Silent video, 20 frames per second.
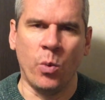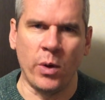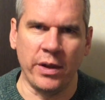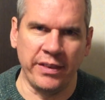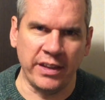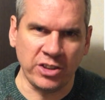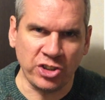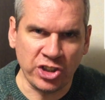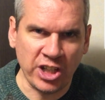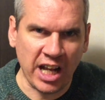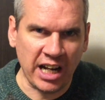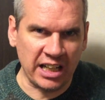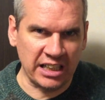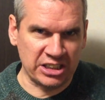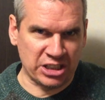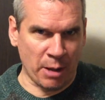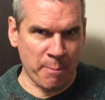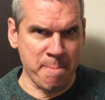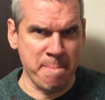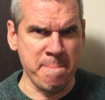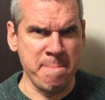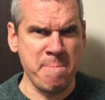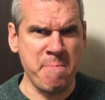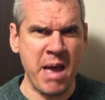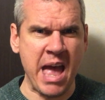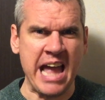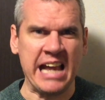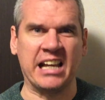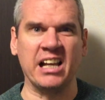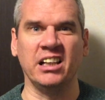when this channel is a
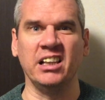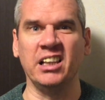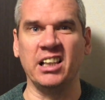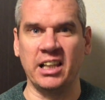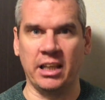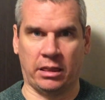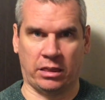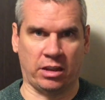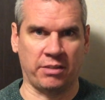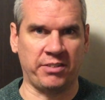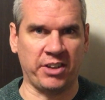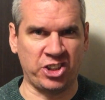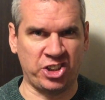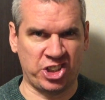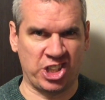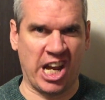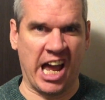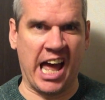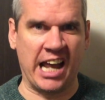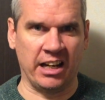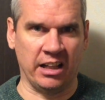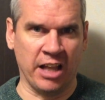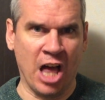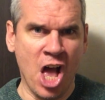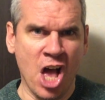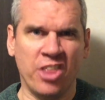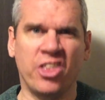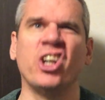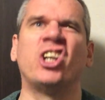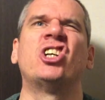megalith of a channel,
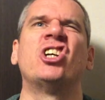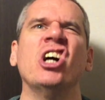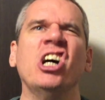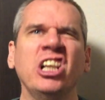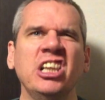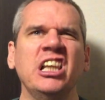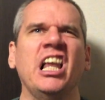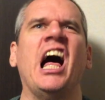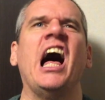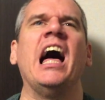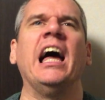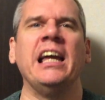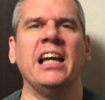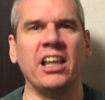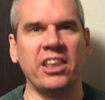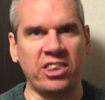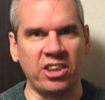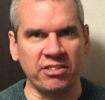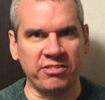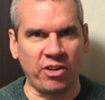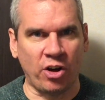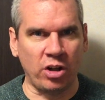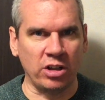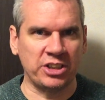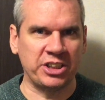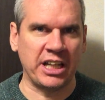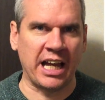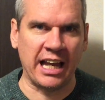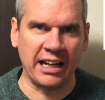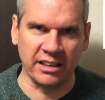the Goliath of all
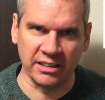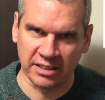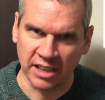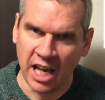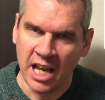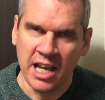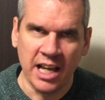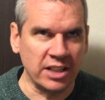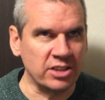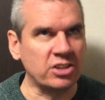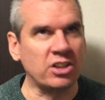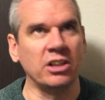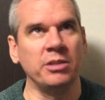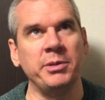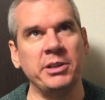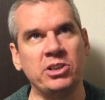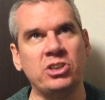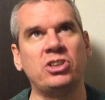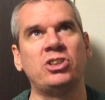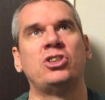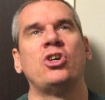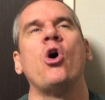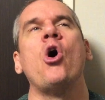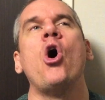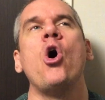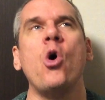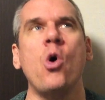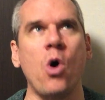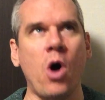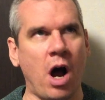channels, it's going to be
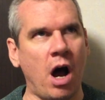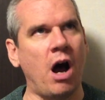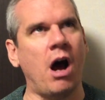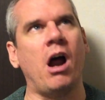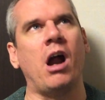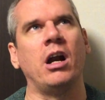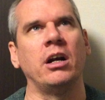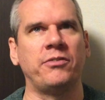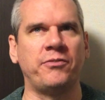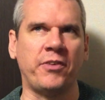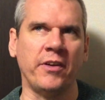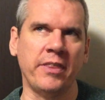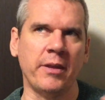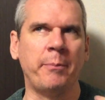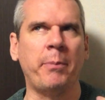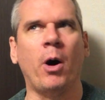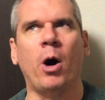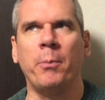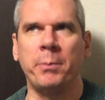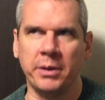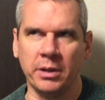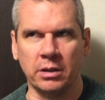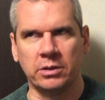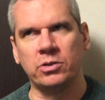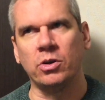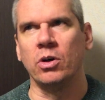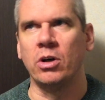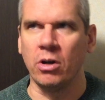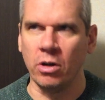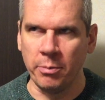so hard for the popular
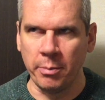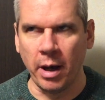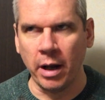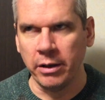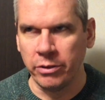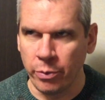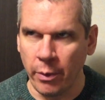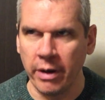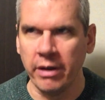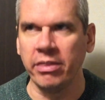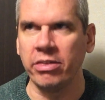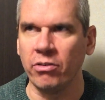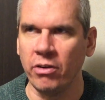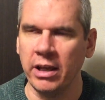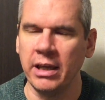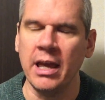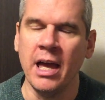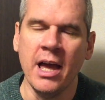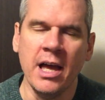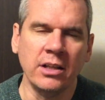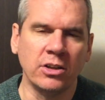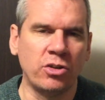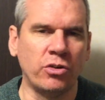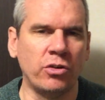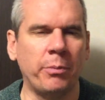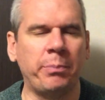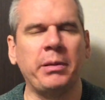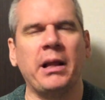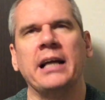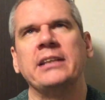TubeBuddy 23 to
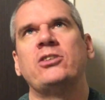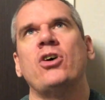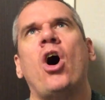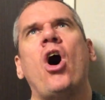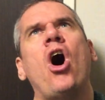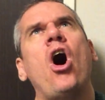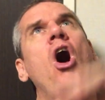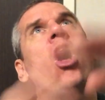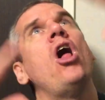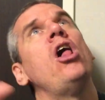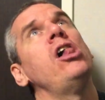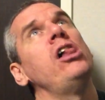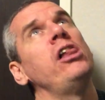reply to all